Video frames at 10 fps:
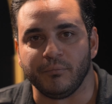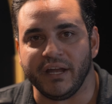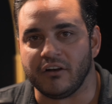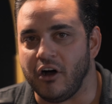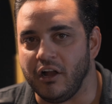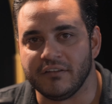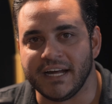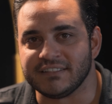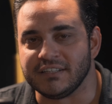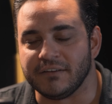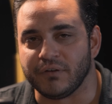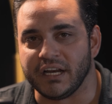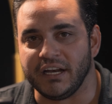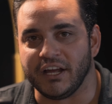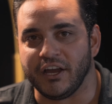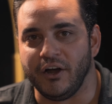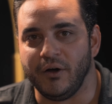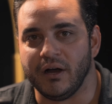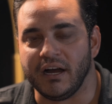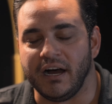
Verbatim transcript: We had all of that stuff ready to go.